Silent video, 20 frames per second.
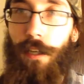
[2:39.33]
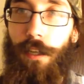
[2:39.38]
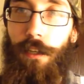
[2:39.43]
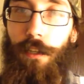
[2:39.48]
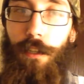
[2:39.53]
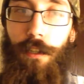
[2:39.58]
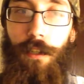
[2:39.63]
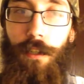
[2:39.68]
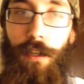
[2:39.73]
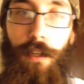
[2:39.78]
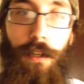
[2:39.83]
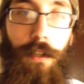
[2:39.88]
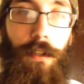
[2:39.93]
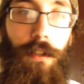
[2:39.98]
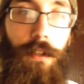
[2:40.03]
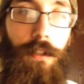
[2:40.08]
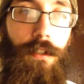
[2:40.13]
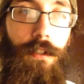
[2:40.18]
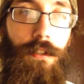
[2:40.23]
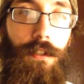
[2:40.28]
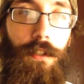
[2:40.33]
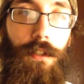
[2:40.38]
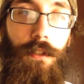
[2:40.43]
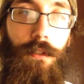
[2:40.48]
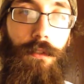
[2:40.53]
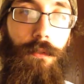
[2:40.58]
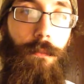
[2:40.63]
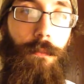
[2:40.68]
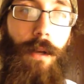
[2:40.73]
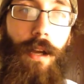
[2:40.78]
here at least
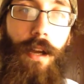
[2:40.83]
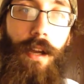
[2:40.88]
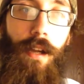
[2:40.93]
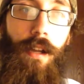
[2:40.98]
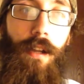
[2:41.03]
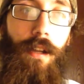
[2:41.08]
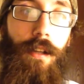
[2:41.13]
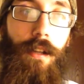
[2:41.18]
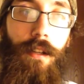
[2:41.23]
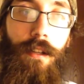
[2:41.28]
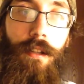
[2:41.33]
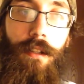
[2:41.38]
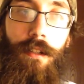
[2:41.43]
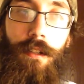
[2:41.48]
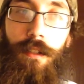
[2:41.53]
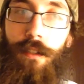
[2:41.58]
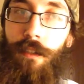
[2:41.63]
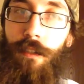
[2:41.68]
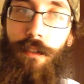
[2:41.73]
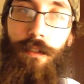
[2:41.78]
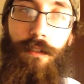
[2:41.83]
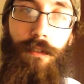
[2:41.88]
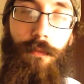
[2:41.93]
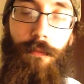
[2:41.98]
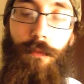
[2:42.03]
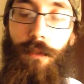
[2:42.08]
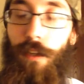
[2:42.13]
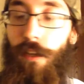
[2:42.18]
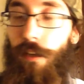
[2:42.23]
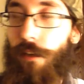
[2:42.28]
till May.
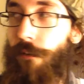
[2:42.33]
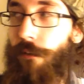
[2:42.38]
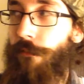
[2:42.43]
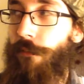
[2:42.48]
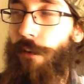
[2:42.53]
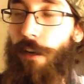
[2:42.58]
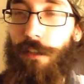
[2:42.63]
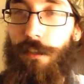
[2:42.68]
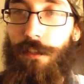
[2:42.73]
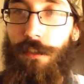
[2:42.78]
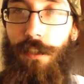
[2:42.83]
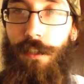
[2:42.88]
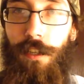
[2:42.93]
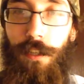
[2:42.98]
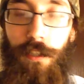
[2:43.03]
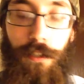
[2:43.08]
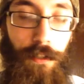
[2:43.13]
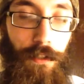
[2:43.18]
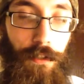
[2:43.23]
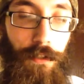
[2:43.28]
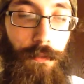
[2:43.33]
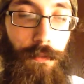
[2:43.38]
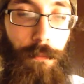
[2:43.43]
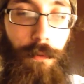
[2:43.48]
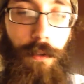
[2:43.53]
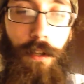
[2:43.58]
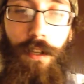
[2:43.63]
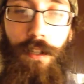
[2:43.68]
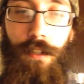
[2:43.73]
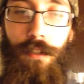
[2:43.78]
And if I stay in this
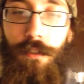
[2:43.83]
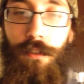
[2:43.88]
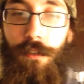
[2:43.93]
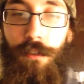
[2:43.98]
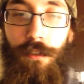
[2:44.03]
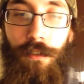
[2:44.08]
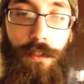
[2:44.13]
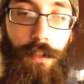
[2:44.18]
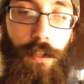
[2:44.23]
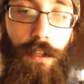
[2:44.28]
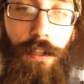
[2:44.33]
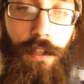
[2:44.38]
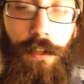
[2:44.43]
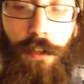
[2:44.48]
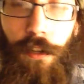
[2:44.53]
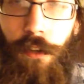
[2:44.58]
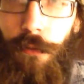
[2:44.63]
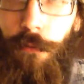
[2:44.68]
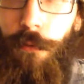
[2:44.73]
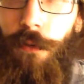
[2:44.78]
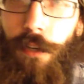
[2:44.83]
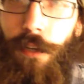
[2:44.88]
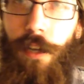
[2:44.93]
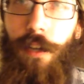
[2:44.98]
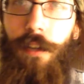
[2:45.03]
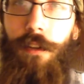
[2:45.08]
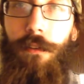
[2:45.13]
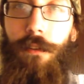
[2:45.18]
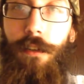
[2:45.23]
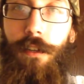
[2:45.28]
place or get another one,
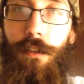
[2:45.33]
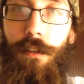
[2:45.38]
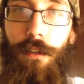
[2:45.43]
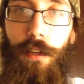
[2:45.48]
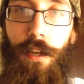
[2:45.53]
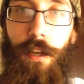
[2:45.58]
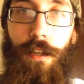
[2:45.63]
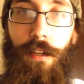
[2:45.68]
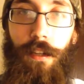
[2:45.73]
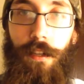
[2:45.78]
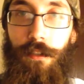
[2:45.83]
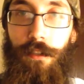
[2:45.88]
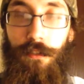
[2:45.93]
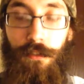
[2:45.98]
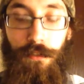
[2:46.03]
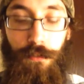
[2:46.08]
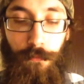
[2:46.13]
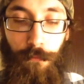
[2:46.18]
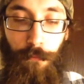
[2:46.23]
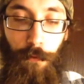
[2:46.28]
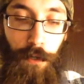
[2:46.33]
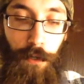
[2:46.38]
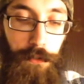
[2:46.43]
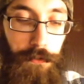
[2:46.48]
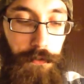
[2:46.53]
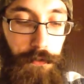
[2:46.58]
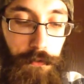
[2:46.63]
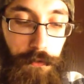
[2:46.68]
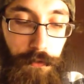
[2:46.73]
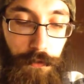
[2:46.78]
I don't know yet, that's way
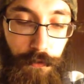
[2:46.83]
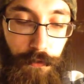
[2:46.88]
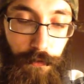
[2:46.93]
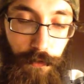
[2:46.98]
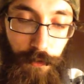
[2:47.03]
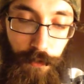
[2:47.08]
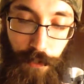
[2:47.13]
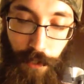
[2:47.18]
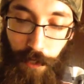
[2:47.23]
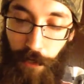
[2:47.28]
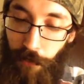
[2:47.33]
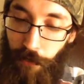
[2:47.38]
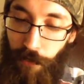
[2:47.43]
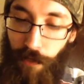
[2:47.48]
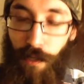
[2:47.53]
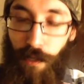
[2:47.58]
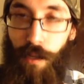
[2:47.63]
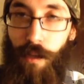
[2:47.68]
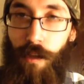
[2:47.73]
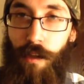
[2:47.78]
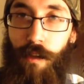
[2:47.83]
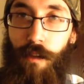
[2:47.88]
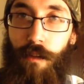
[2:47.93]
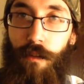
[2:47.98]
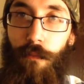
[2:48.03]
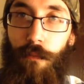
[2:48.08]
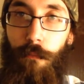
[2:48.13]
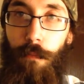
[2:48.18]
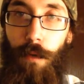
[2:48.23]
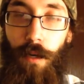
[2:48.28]
too soon to tell.
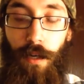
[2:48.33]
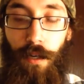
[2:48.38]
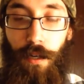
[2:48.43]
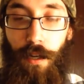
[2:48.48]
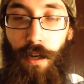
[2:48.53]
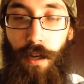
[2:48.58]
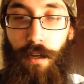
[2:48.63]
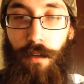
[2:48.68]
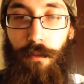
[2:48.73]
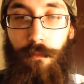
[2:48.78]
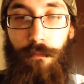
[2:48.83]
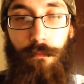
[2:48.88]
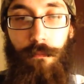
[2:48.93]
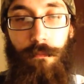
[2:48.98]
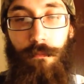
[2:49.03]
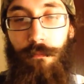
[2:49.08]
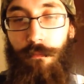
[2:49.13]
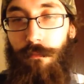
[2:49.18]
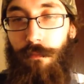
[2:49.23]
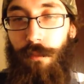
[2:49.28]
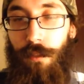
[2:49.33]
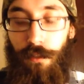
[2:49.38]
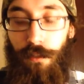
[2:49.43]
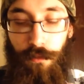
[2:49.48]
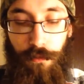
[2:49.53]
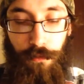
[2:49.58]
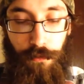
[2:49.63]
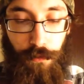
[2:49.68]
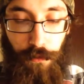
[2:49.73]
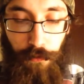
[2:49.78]
But
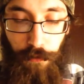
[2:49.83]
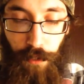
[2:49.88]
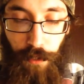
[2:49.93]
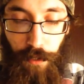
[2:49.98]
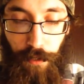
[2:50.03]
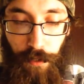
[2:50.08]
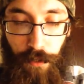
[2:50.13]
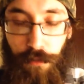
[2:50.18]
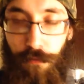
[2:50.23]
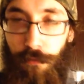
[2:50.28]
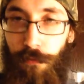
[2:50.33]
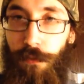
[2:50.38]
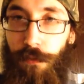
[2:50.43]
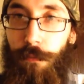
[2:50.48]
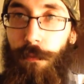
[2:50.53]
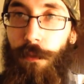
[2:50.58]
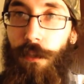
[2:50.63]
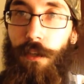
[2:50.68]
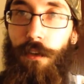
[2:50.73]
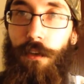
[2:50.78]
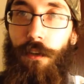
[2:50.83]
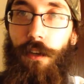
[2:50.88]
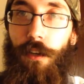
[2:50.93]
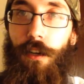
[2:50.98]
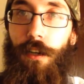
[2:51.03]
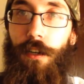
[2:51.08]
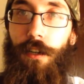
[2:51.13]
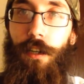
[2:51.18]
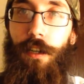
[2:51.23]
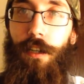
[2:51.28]
so yeah, that's what's been going
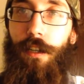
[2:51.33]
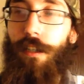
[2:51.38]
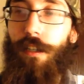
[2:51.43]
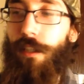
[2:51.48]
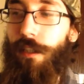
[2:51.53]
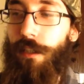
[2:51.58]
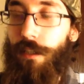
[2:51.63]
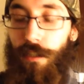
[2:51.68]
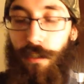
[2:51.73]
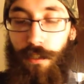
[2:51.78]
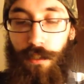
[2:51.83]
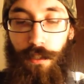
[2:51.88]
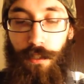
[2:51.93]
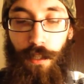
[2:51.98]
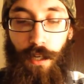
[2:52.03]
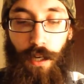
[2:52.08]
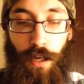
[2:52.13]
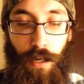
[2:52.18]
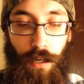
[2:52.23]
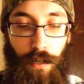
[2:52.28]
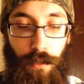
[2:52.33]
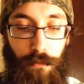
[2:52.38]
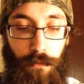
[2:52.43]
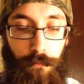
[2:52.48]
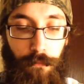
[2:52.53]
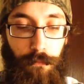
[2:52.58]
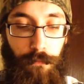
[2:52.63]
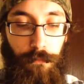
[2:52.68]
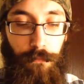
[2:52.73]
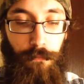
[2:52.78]
on here.
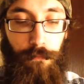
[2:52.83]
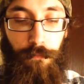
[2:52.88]
And